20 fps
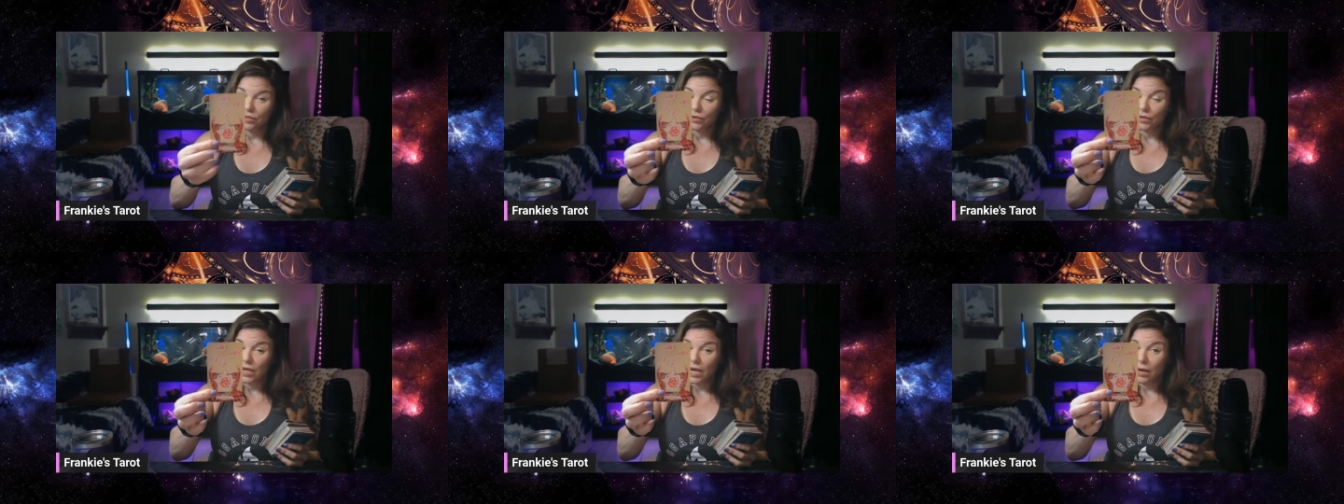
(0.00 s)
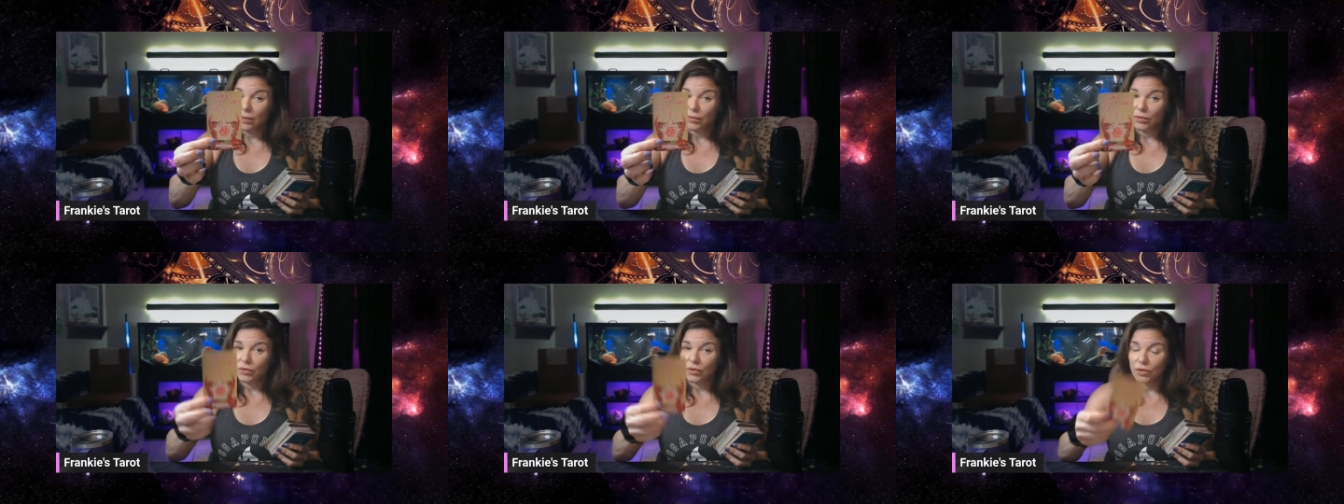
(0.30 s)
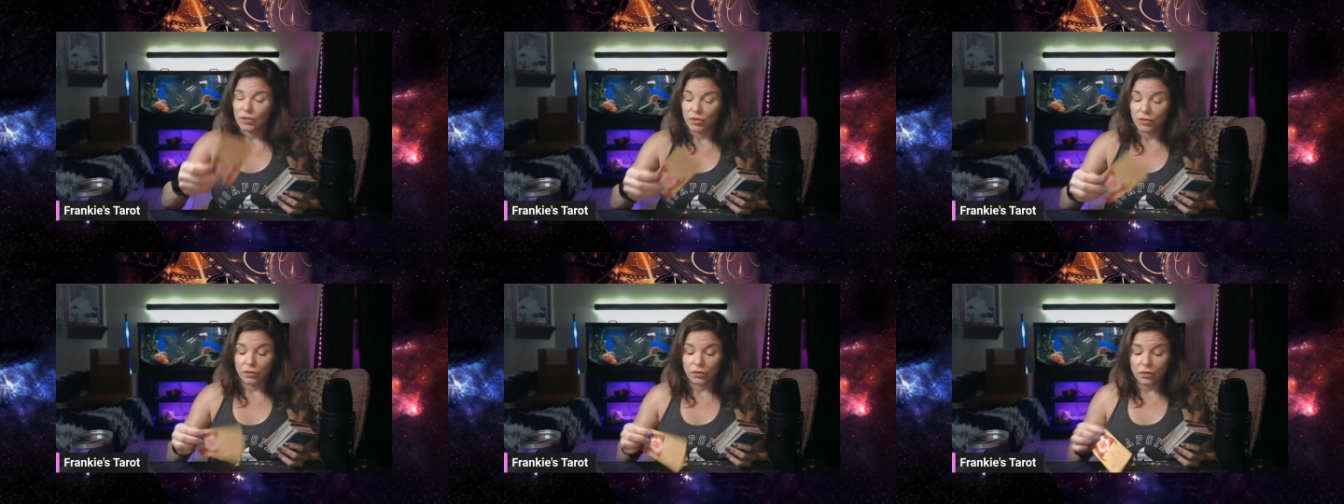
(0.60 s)
So
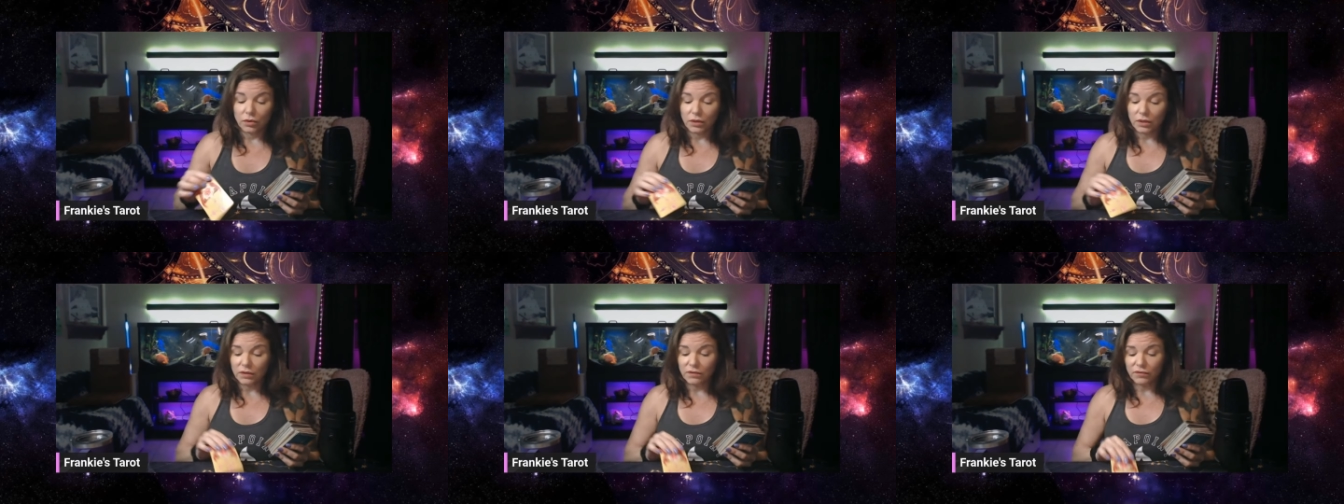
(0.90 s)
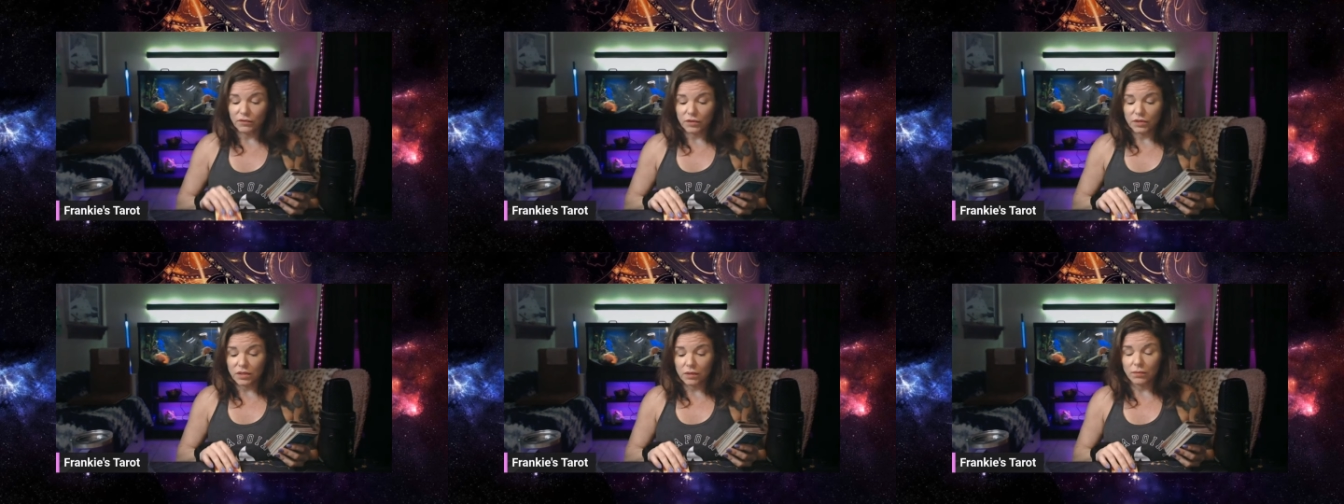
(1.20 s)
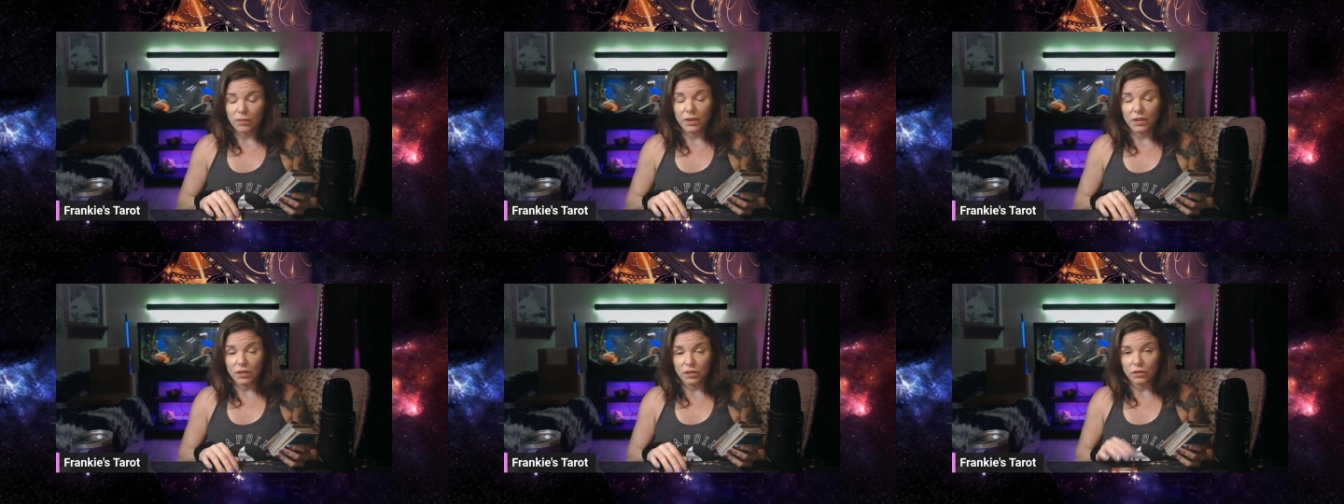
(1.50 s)
Capricorn, you're looking for
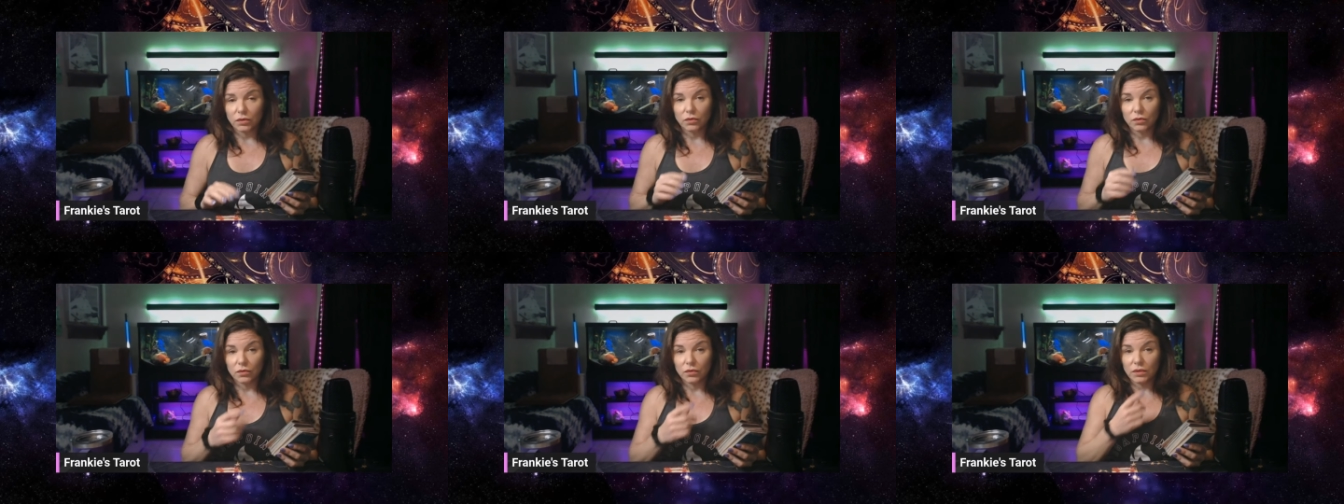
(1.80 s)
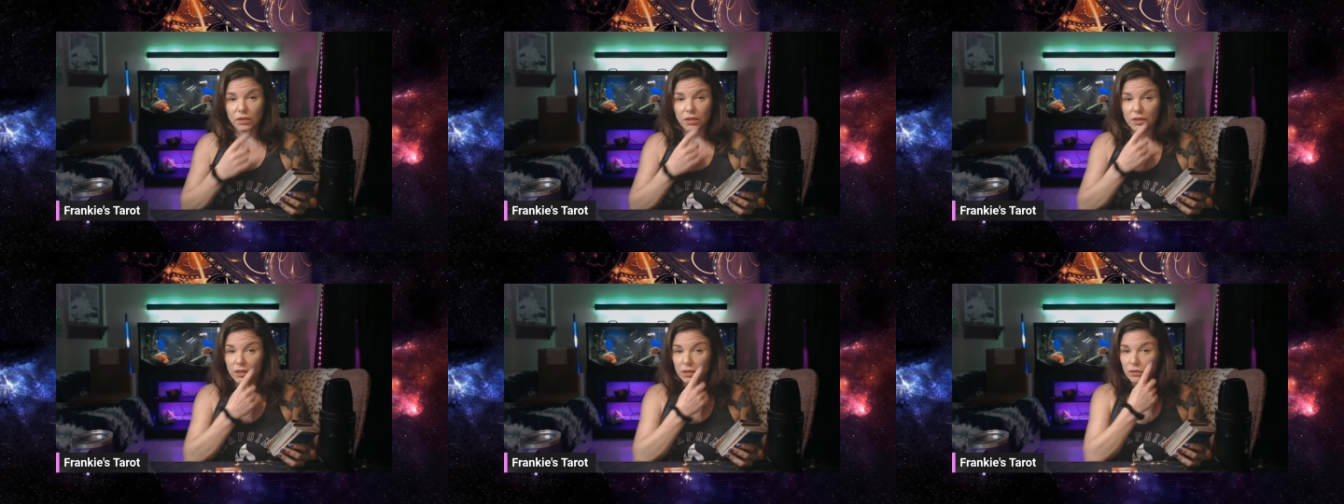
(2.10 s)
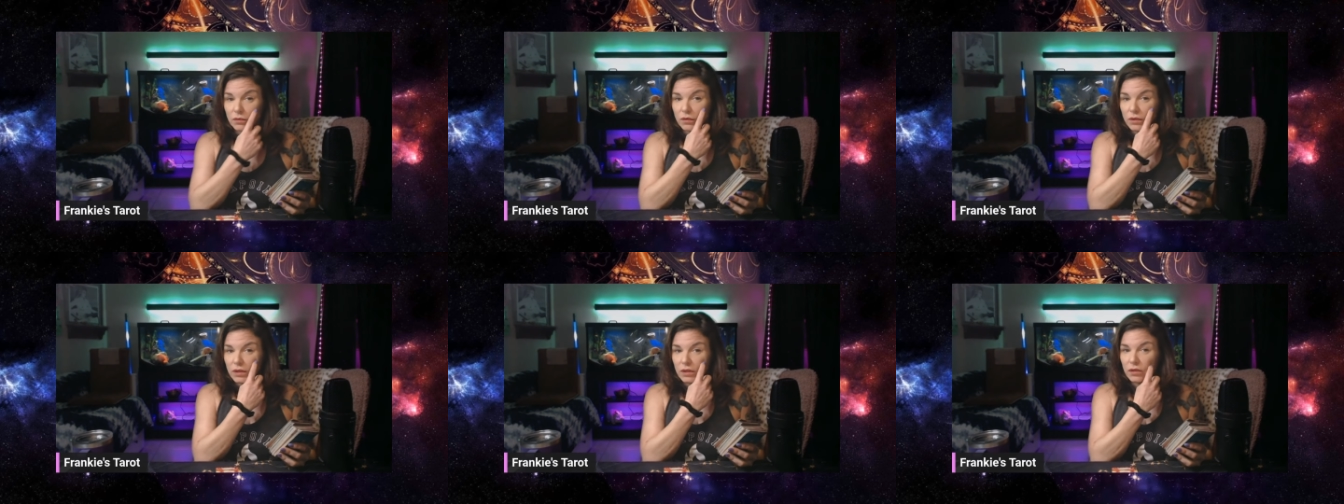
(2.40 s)
somebody who,
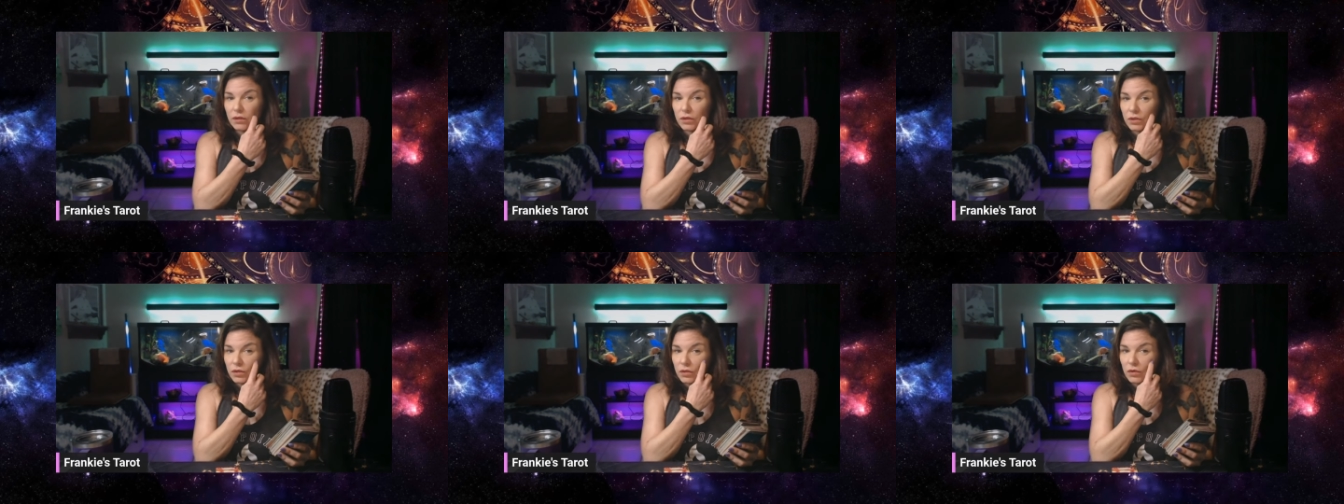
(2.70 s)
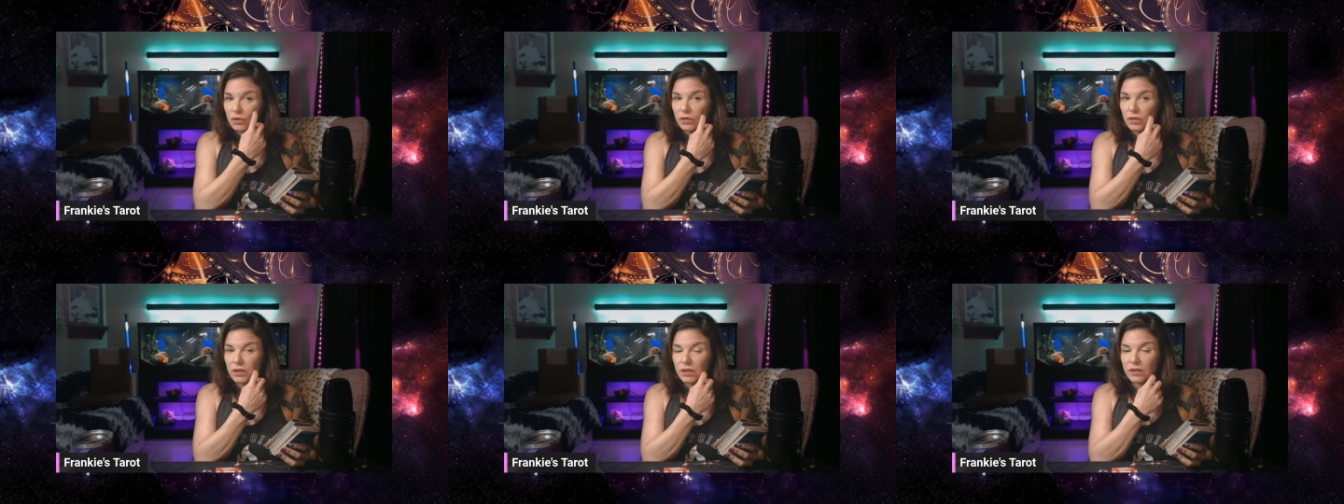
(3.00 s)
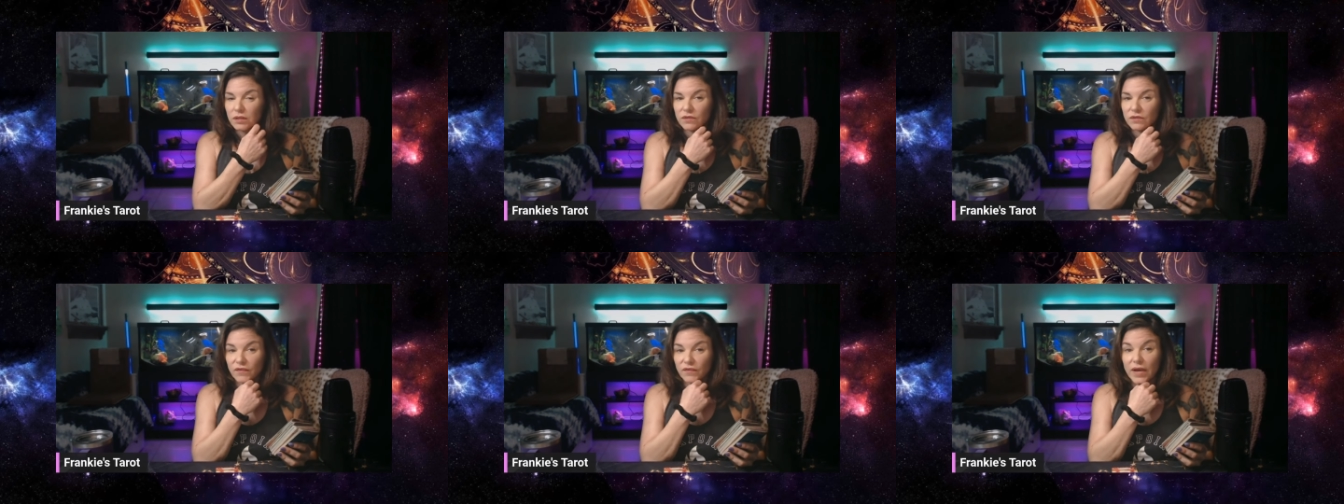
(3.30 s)
you know,
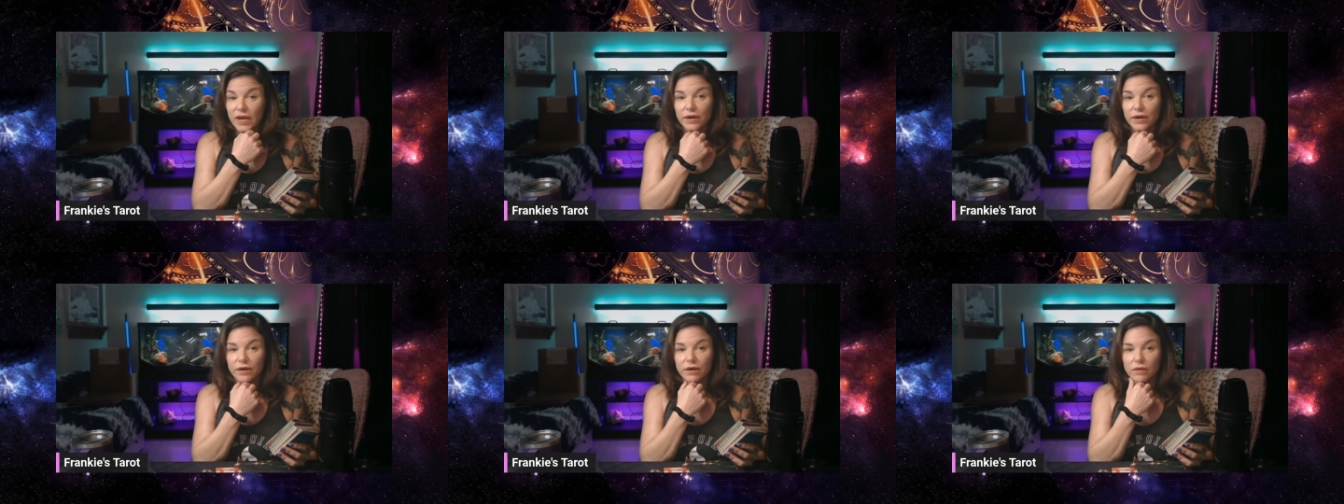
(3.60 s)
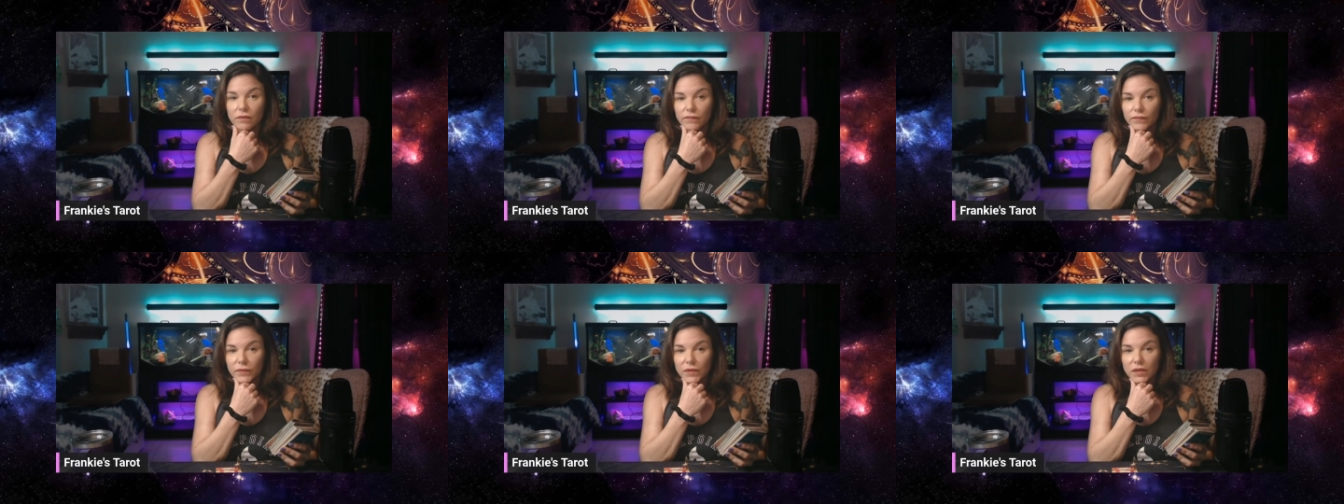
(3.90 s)
is fair.